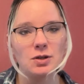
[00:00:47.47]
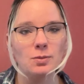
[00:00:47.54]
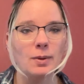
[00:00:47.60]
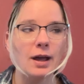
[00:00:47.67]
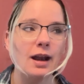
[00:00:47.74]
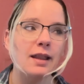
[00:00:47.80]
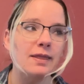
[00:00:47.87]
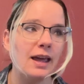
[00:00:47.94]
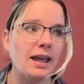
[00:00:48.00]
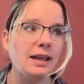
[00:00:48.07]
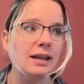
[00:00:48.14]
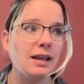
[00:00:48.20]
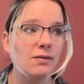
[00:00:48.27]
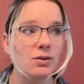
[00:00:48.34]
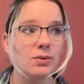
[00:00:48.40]
but they
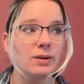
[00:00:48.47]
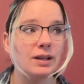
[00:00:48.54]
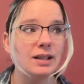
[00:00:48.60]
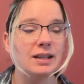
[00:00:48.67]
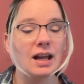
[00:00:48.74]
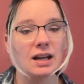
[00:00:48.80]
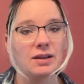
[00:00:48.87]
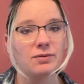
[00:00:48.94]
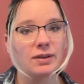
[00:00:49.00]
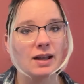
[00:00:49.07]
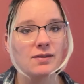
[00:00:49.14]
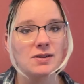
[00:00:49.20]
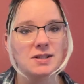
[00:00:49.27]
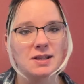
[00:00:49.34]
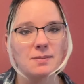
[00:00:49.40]
give a really nutty
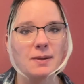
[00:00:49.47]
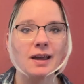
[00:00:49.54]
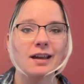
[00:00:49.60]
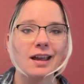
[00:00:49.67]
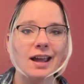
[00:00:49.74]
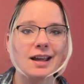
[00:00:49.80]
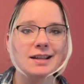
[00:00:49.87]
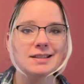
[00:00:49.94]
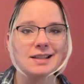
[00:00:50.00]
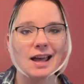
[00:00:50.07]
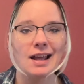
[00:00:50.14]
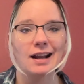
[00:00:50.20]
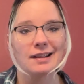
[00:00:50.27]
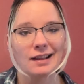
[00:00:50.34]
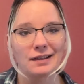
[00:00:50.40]
flavor to the pancakes
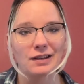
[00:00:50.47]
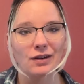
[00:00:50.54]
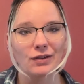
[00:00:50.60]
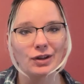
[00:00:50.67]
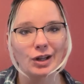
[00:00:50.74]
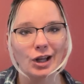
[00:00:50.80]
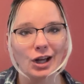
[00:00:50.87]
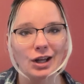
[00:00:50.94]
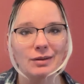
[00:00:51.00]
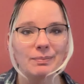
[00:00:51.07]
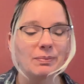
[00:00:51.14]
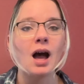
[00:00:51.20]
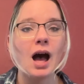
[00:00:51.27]
and I think they're really good.